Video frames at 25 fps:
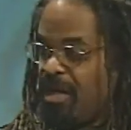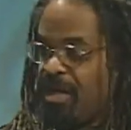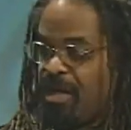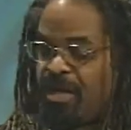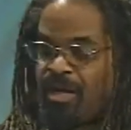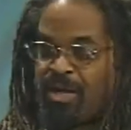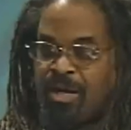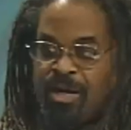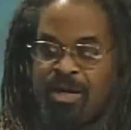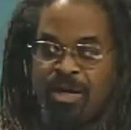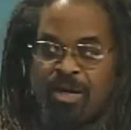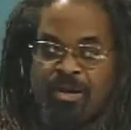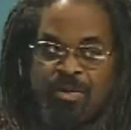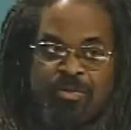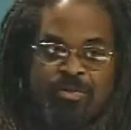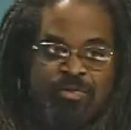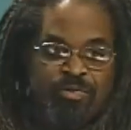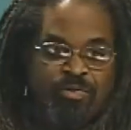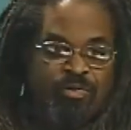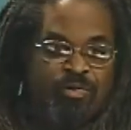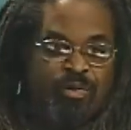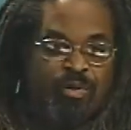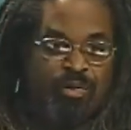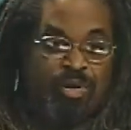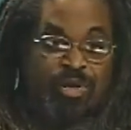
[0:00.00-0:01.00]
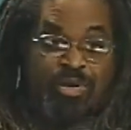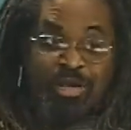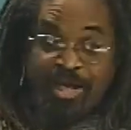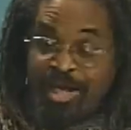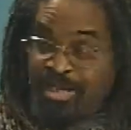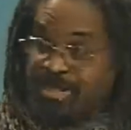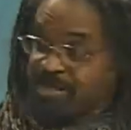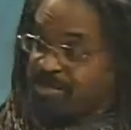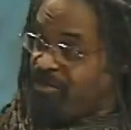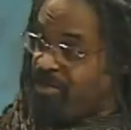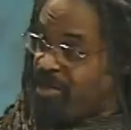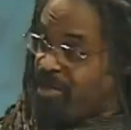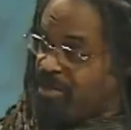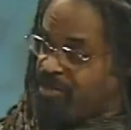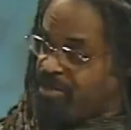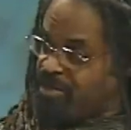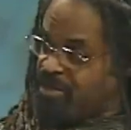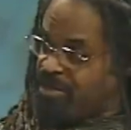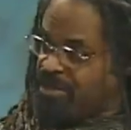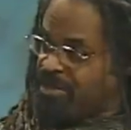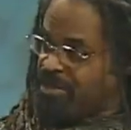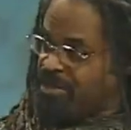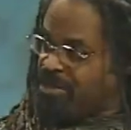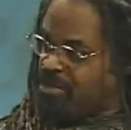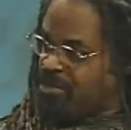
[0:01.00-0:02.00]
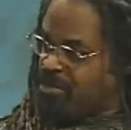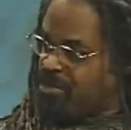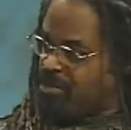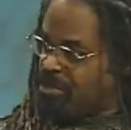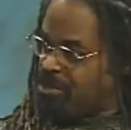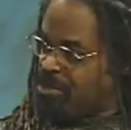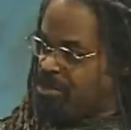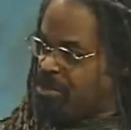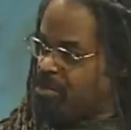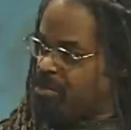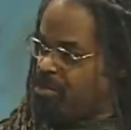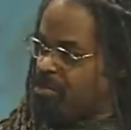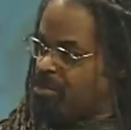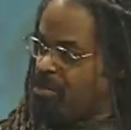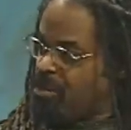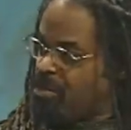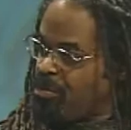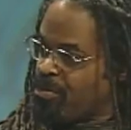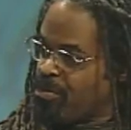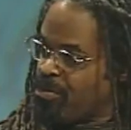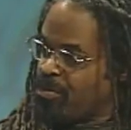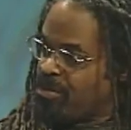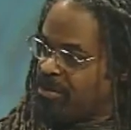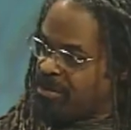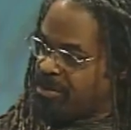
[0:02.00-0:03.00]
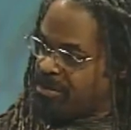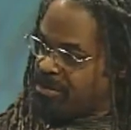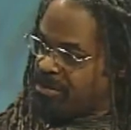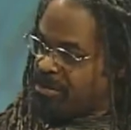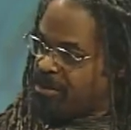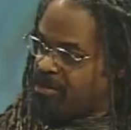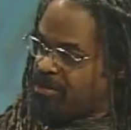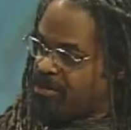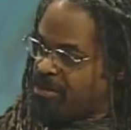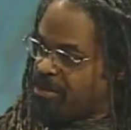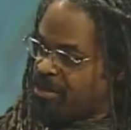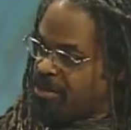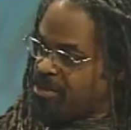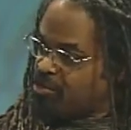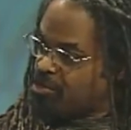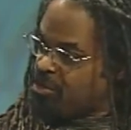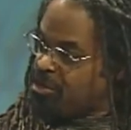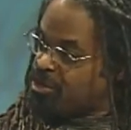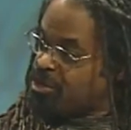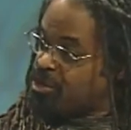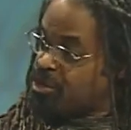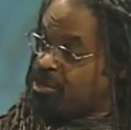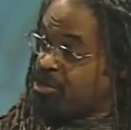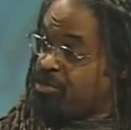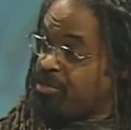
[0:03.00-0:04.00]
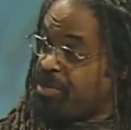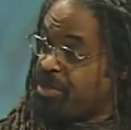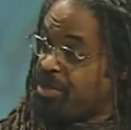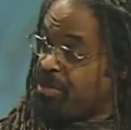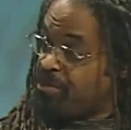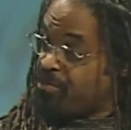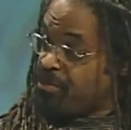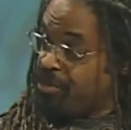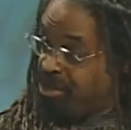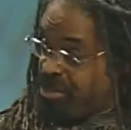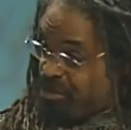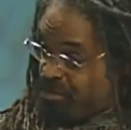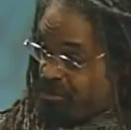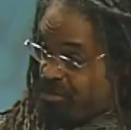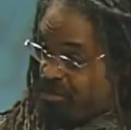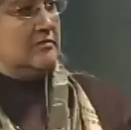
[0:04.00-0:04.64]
Um, for classified positions, we do local searches, regional. Which could be regional,